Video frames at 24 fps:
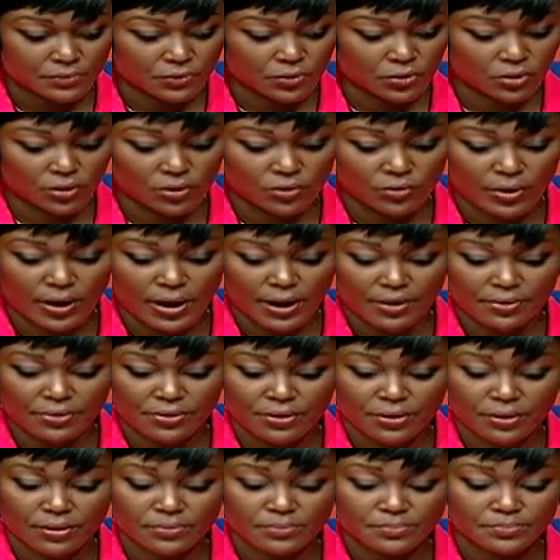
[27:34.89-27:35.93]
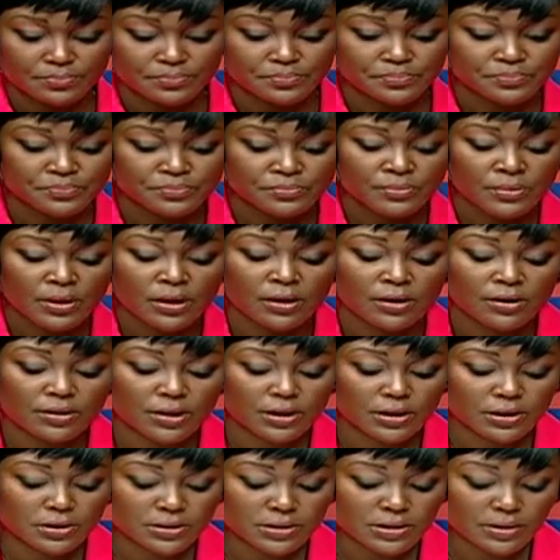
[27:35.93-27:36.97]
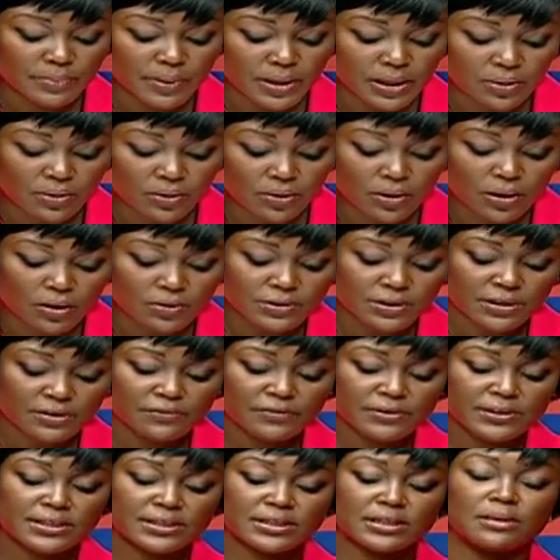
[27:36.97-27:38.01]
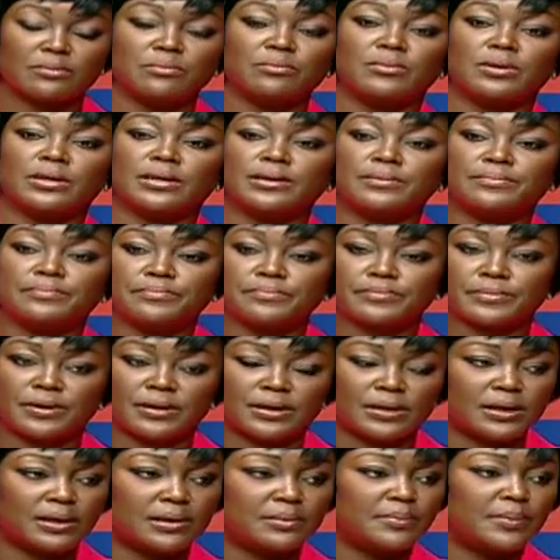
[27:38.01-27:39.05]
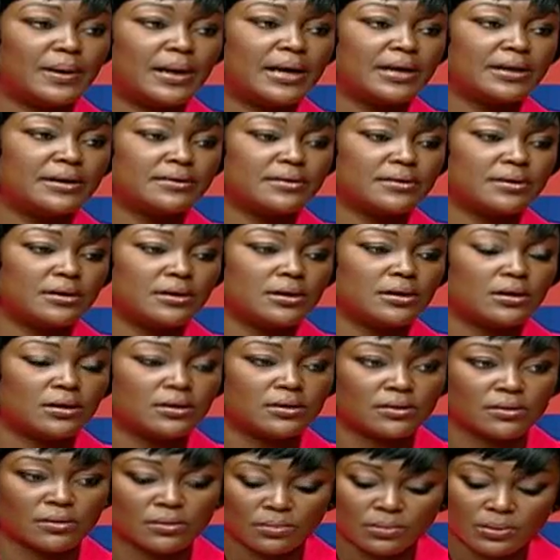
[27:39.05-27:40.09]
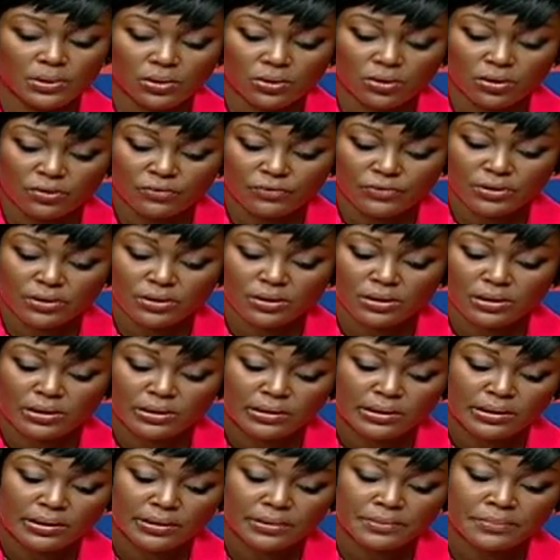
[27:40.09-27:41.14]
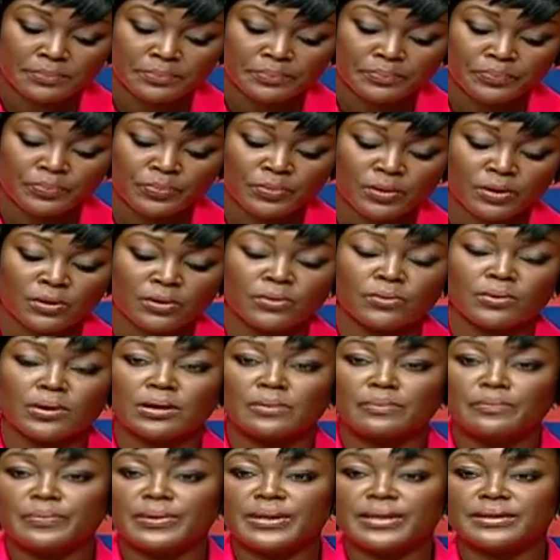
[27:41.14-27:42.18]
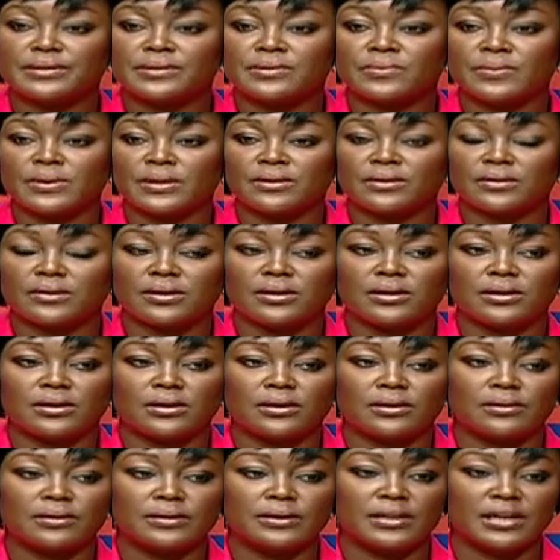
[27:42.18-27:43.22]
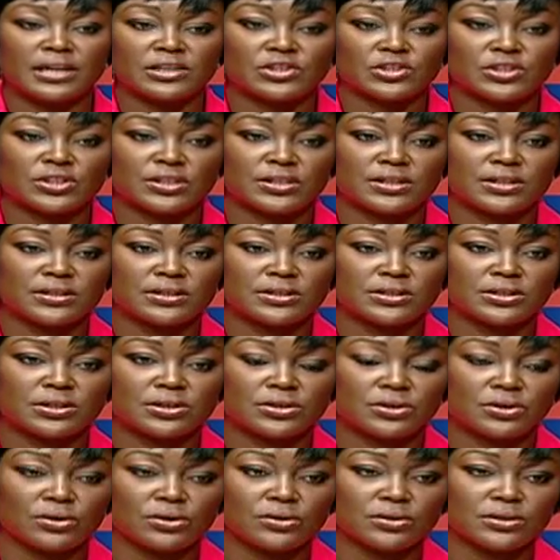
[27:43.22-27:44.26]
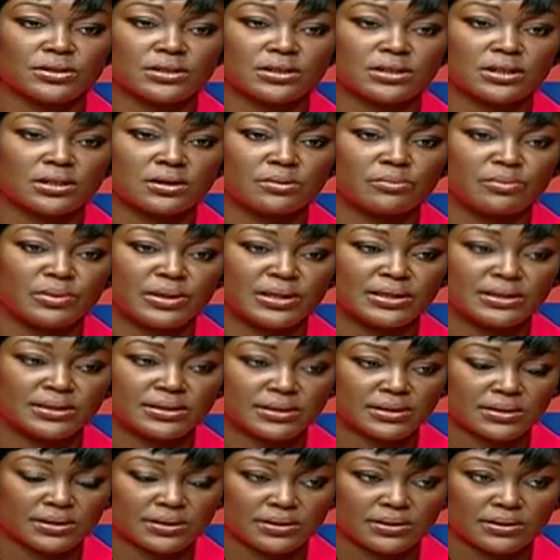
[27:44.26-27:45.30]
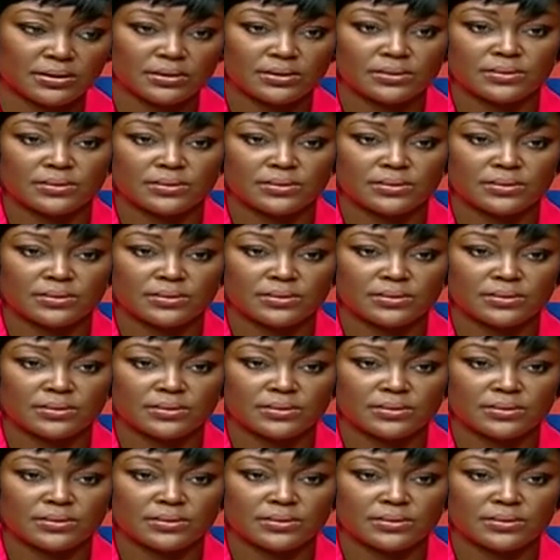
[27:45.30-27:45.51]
or rather, the Tobago House of Assembly, led by the Honourable Orville London, will meet with the National Security Minister,